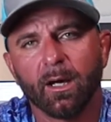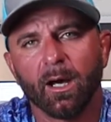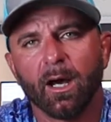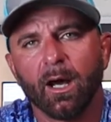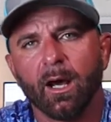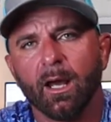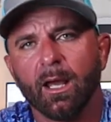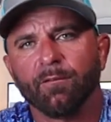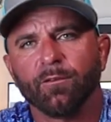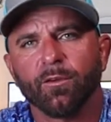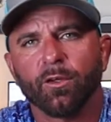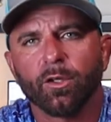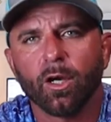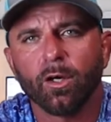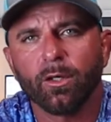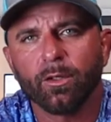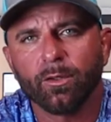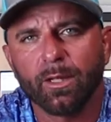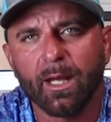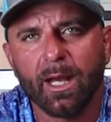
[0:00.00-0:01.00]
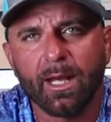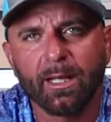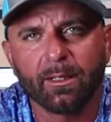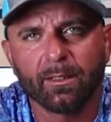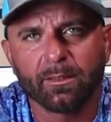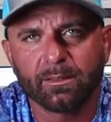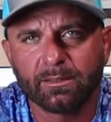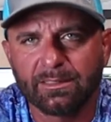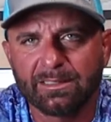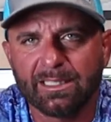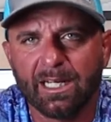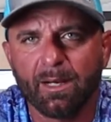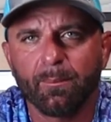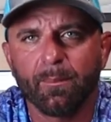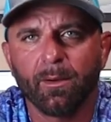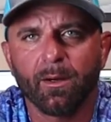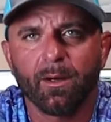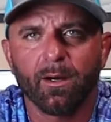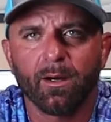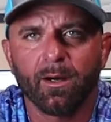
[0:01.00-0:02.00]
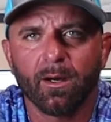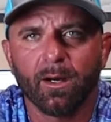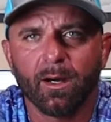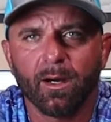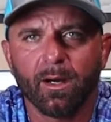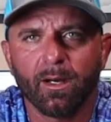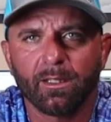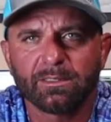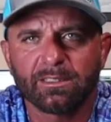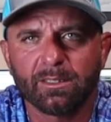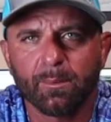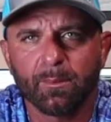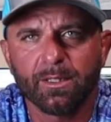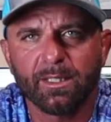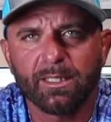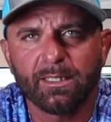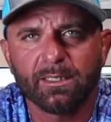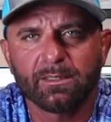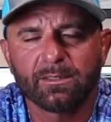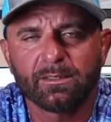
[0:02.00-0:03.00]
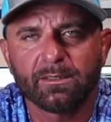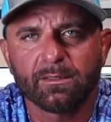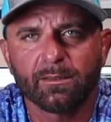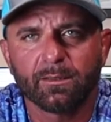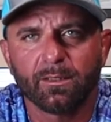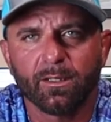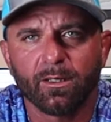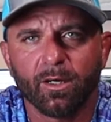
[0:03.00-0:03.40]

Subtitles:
If you go to like some of these